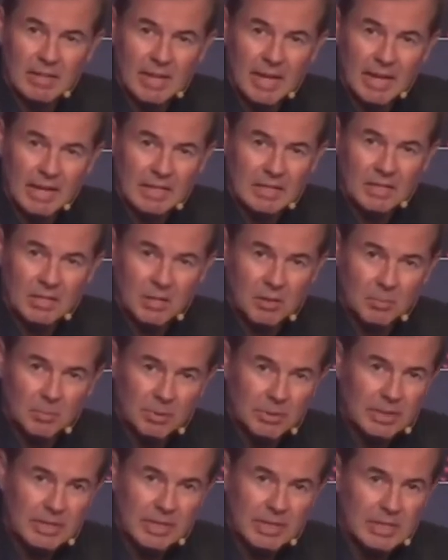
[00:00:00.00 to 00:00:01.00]
that
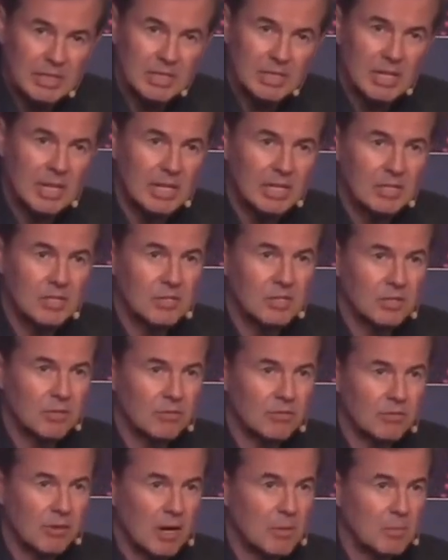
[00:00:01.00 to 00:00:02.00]
completely changes
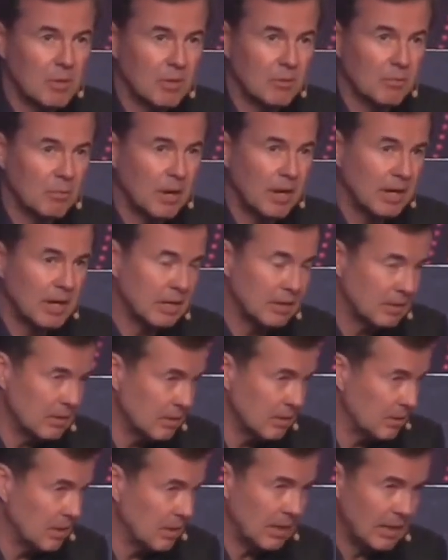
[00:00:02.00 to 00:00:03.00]
your framing of mind.
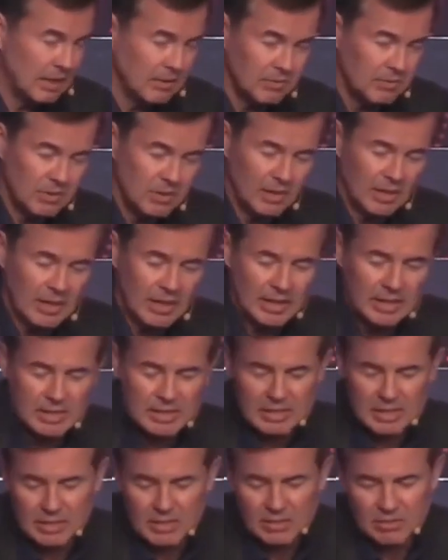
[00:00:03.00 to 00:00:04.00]
I live in the United
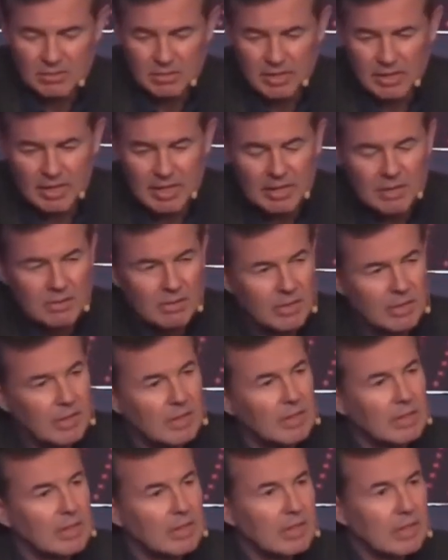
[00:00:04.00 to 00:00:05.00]
States right now,
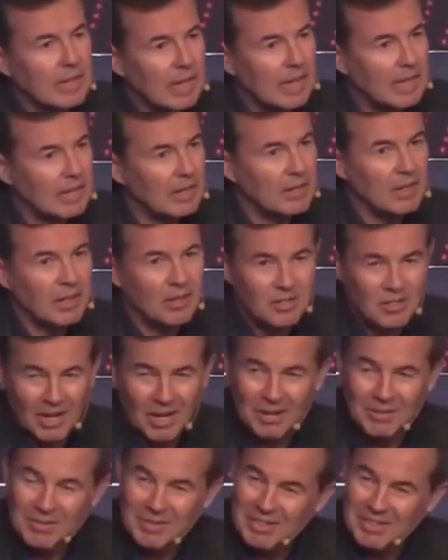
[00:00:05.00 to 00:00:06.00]
and our
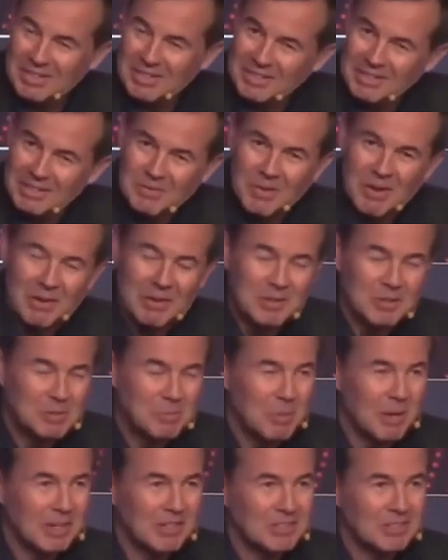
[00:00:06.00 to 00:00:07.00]
television is very
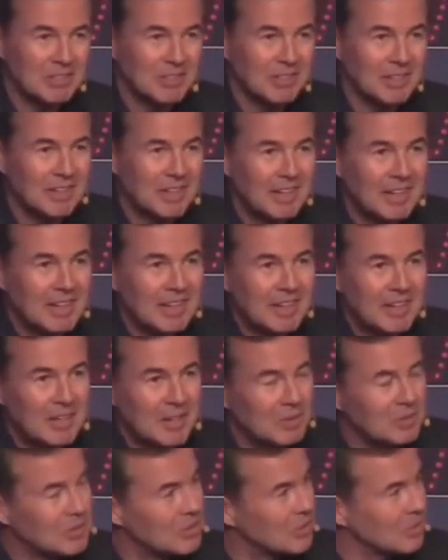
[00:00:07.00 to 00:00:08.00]
special,
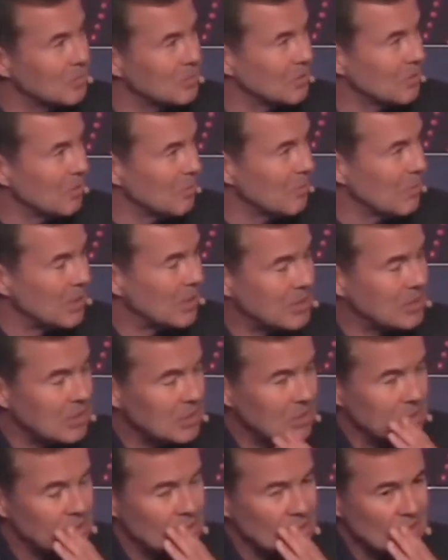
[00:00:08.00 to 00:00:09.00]
in terms of the
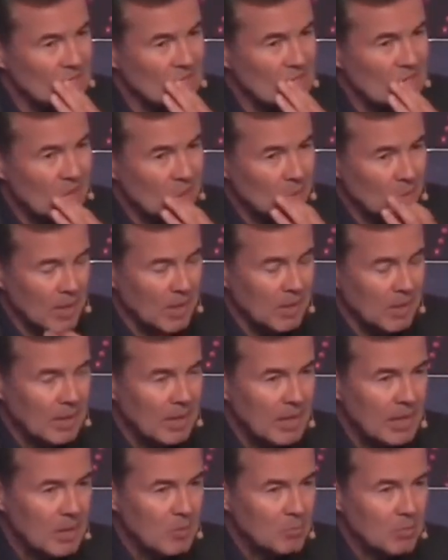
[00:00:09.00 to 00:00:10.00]
messages that are coming.
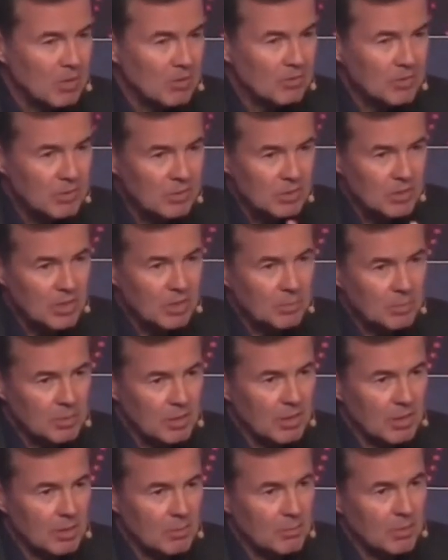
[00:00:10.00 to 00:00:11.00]
But if you
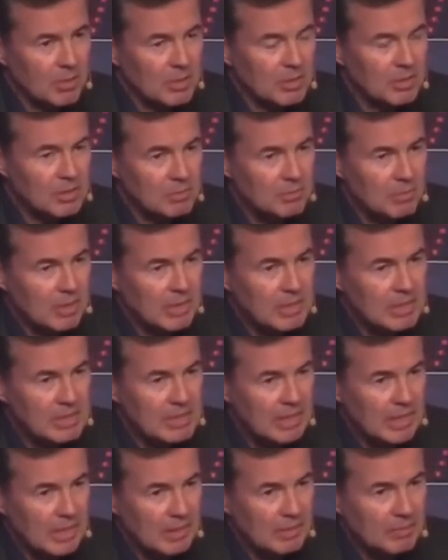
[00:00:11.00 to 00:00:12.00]
adopt an abundance
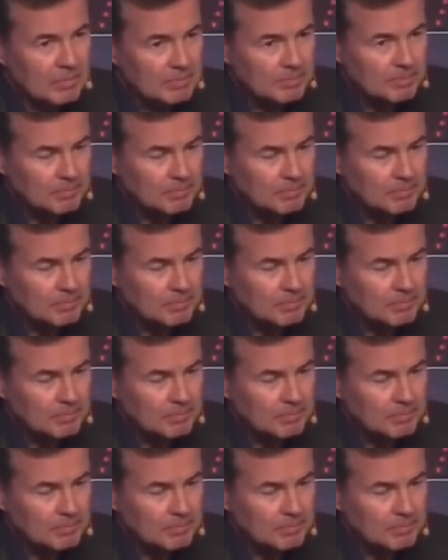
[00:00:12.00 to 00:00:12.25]
mindset,